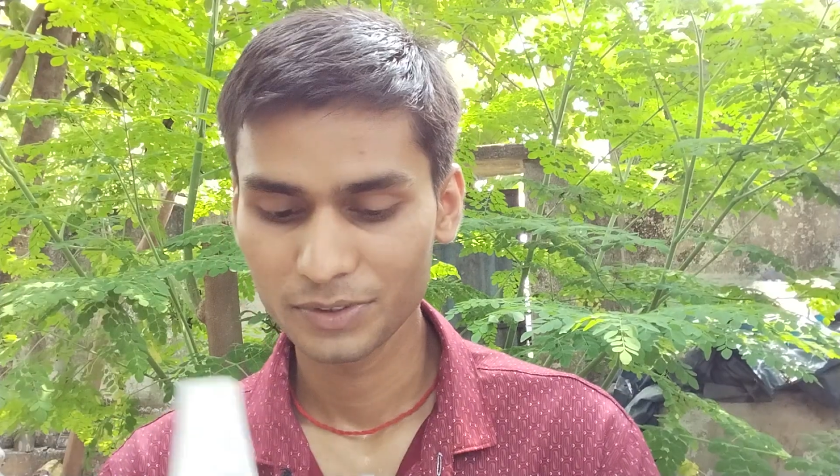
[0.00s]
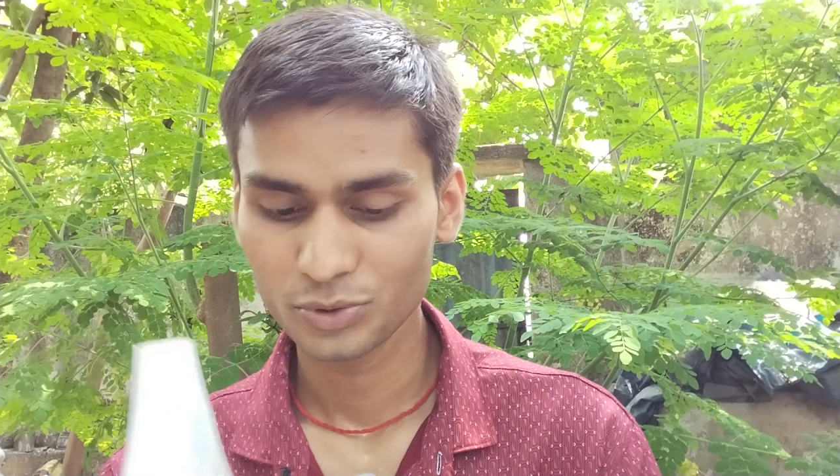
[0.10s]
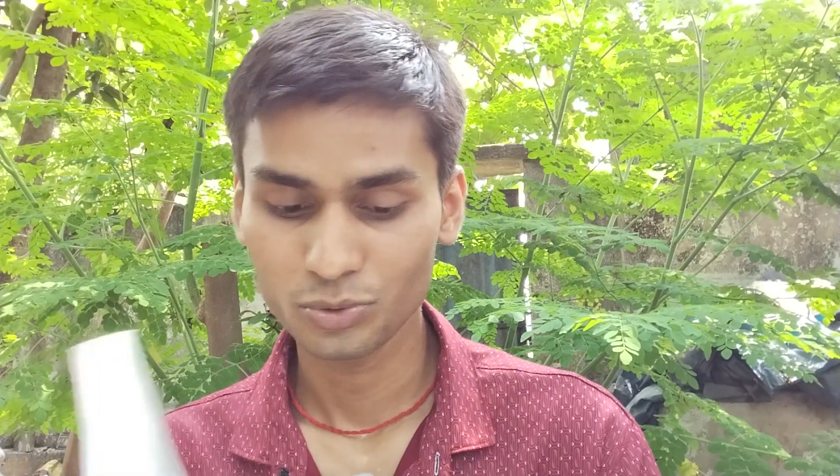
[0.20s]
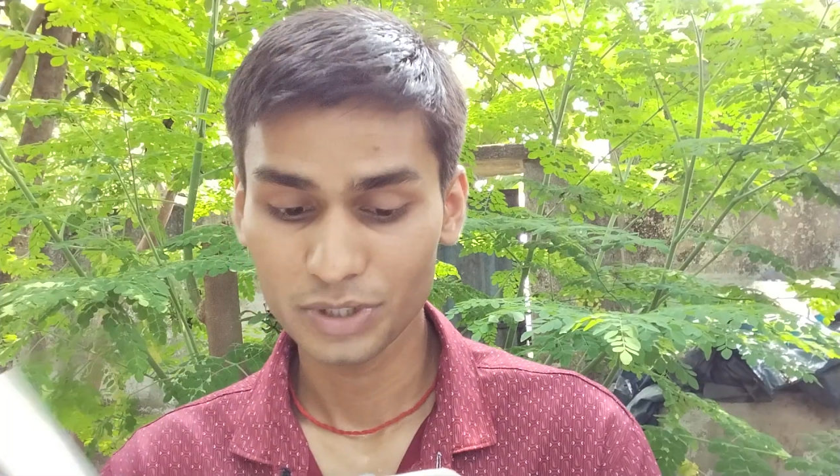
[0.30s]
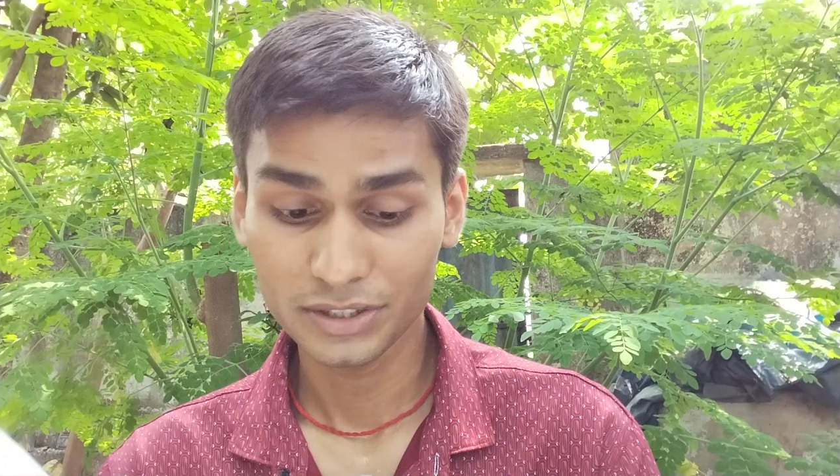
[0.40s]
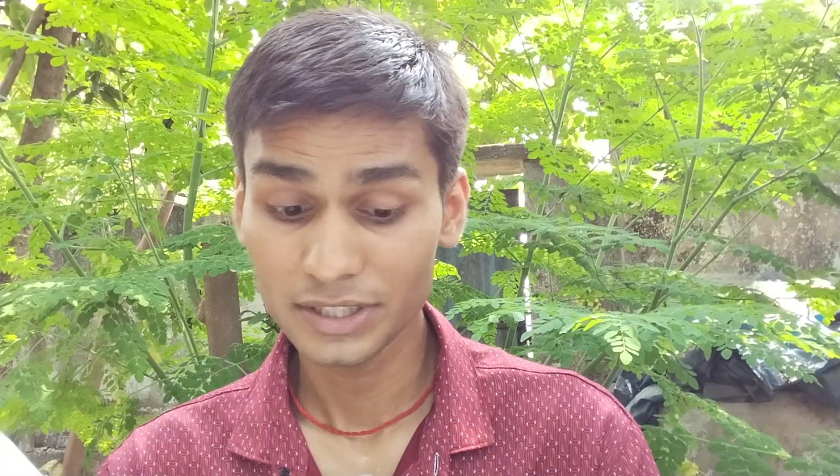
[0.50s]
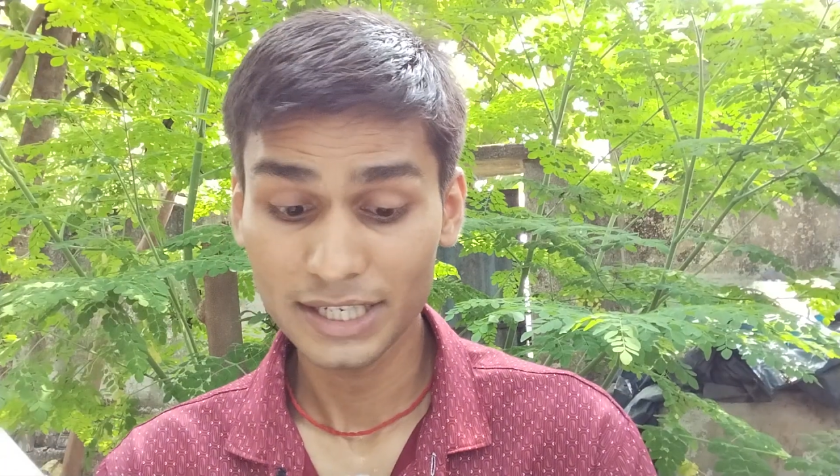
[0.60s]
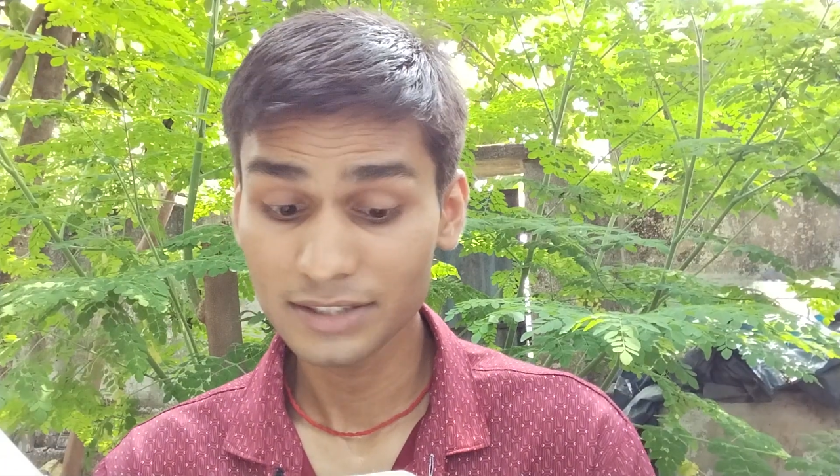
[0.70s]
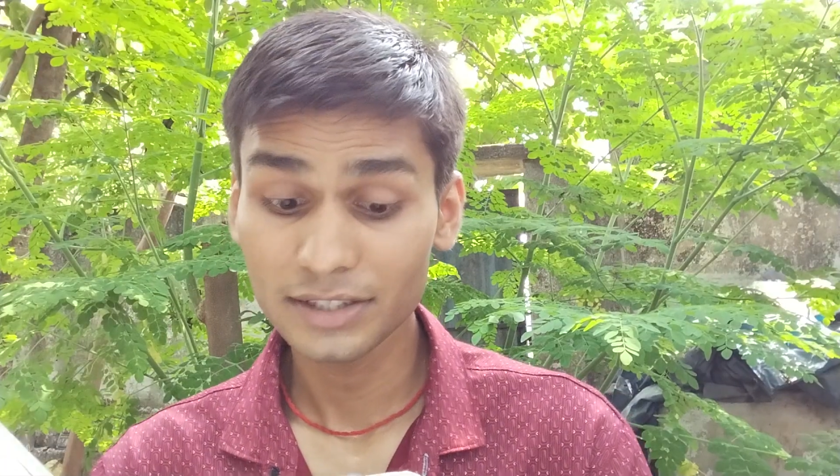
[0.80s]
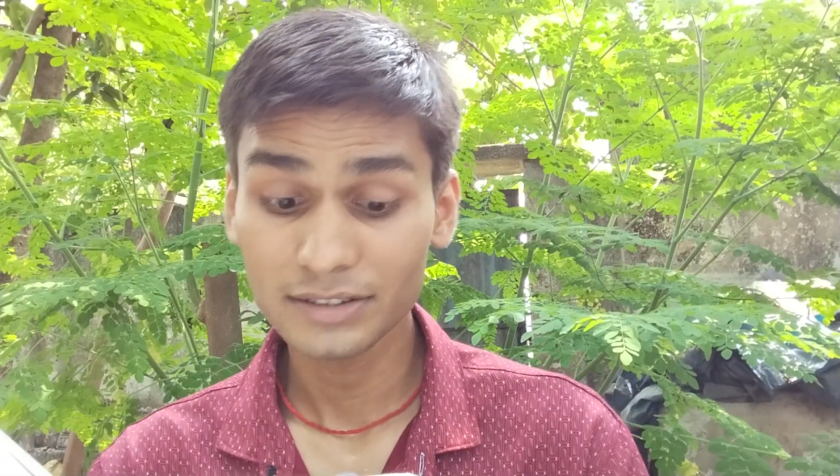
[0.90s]
So
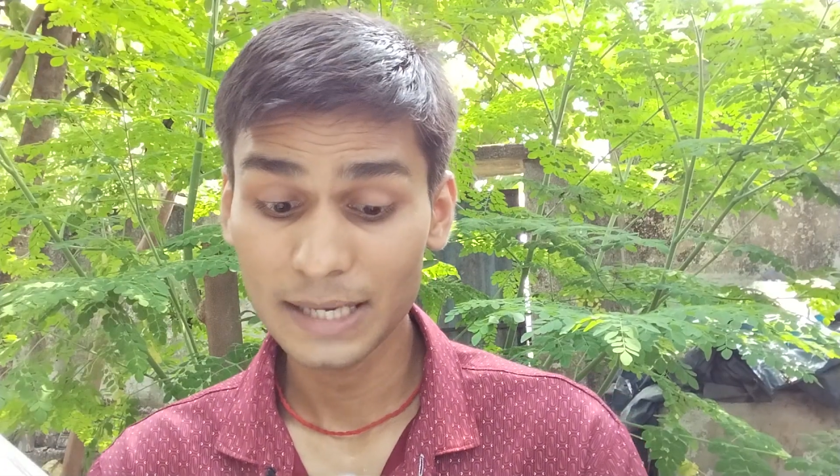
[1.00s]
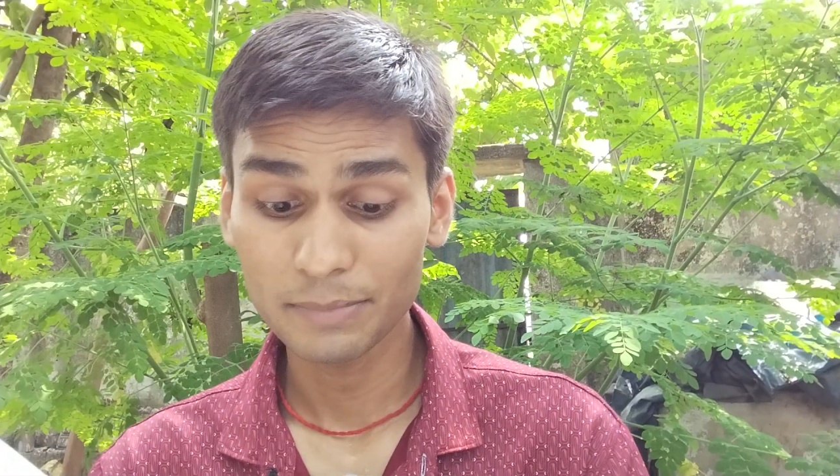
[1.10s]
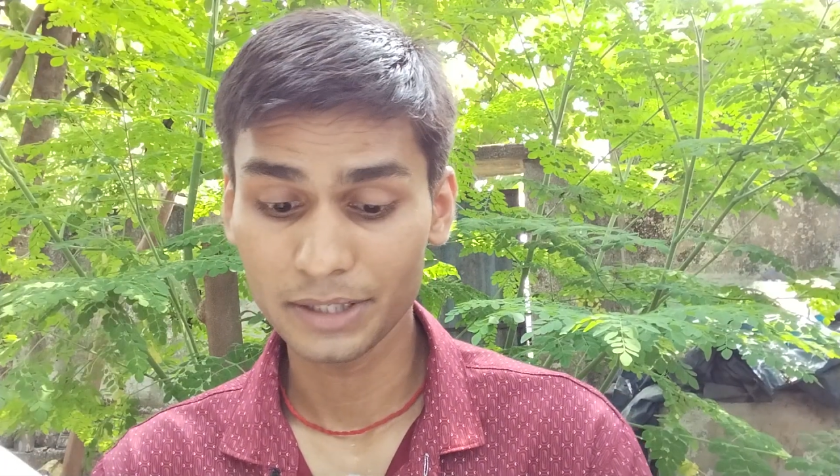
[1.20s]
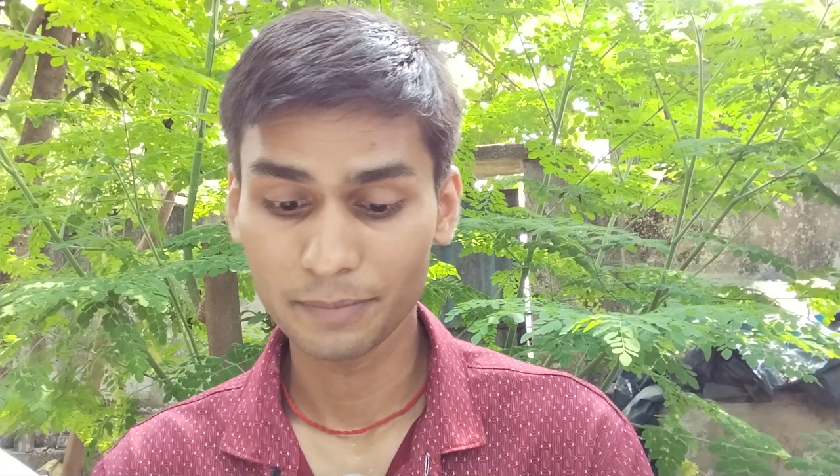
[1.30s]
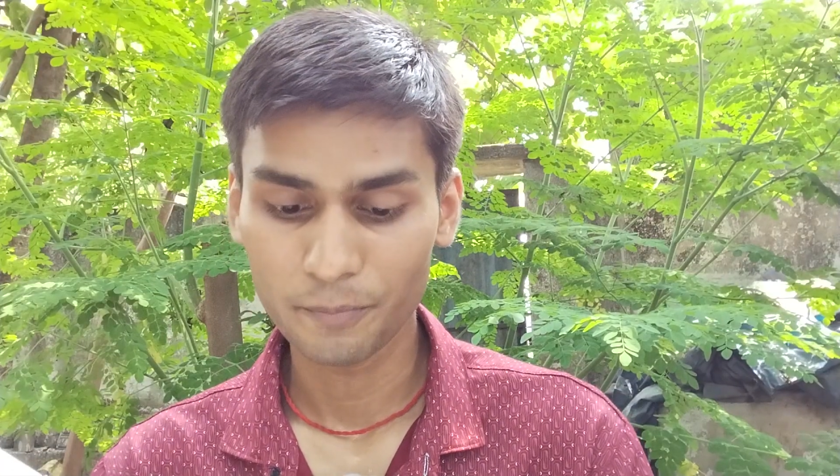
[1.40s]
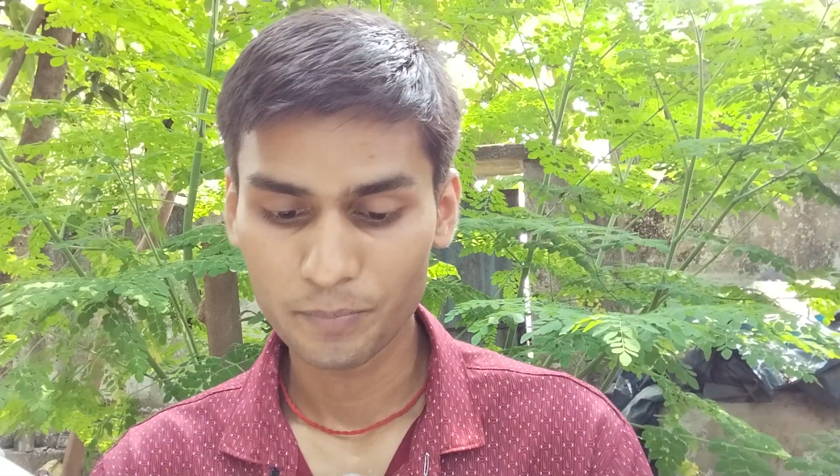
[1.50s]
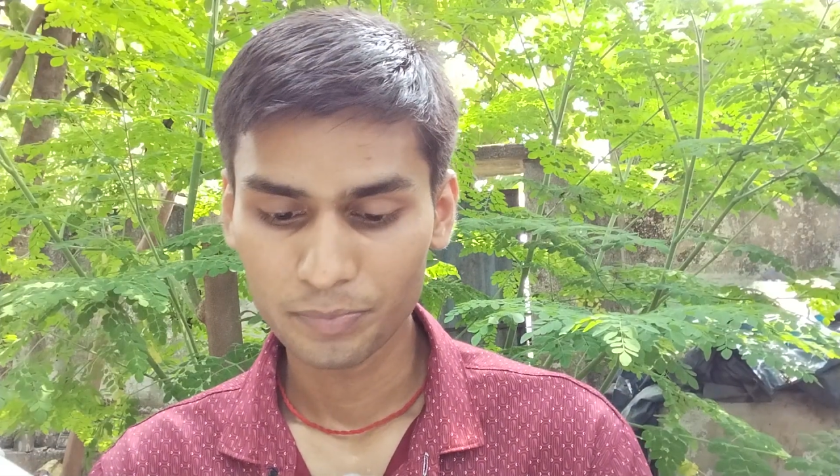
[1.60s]
it's the same thing.